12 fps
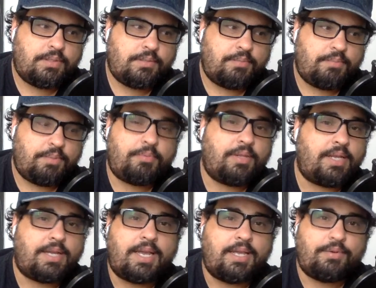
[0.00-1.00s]
people
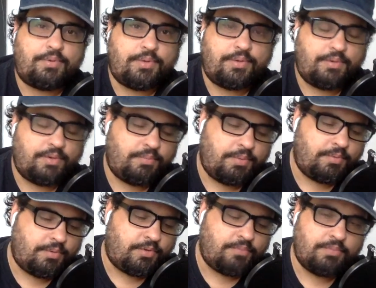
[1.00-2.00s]
like I could.
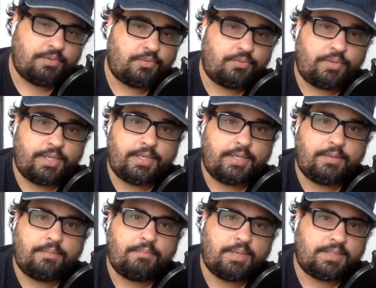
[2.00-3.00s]
People could misread
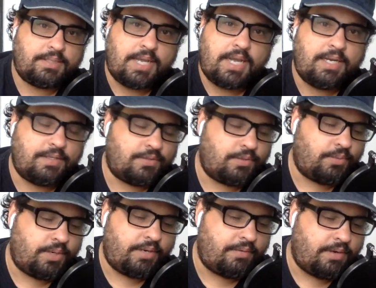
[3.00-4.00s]
my silence or
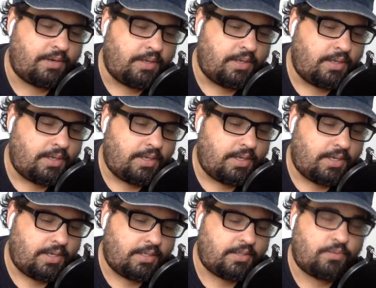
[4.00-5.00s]
whatever.
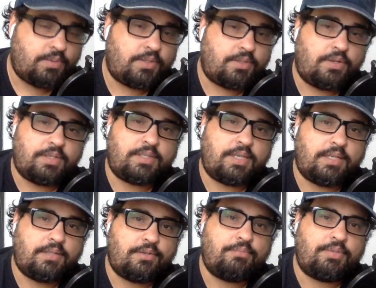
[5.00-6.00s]
And this is what the song is
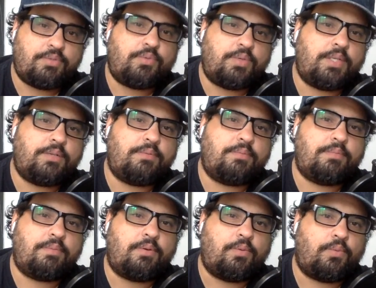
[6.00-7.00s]
saying: don't misread
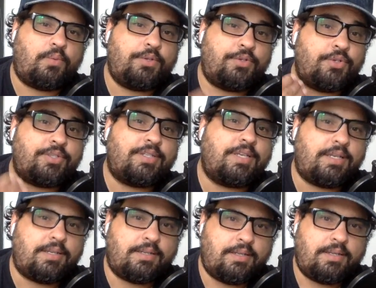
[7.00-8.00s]
what you're
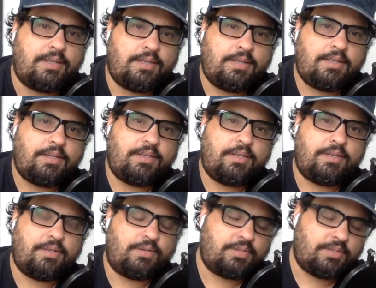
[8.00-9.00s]
seeing.
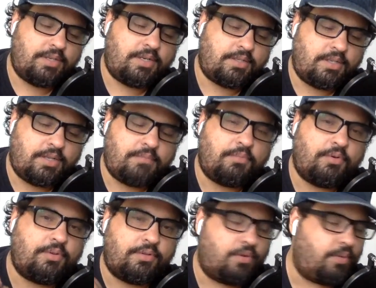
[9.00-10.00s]
Because there's a lot
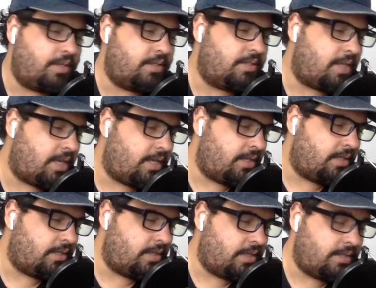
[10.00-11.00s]
more going inside,
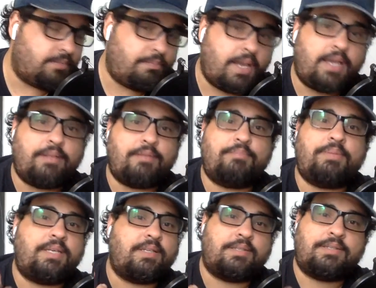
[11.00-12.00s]
and it's begging,
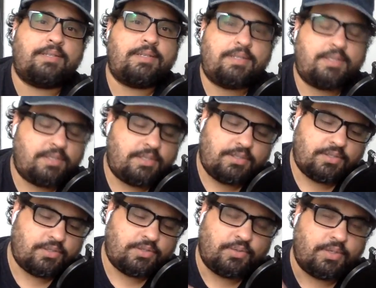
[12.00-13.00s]
please,
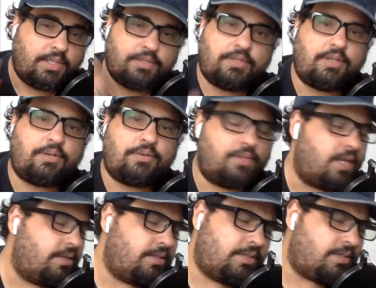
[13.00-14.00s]
just don't let the sun go
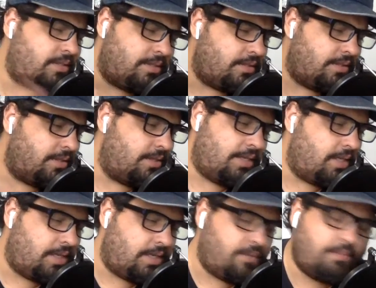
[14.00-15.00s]
down. It's just
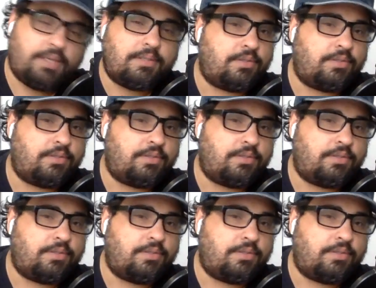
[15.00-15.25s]
an amazing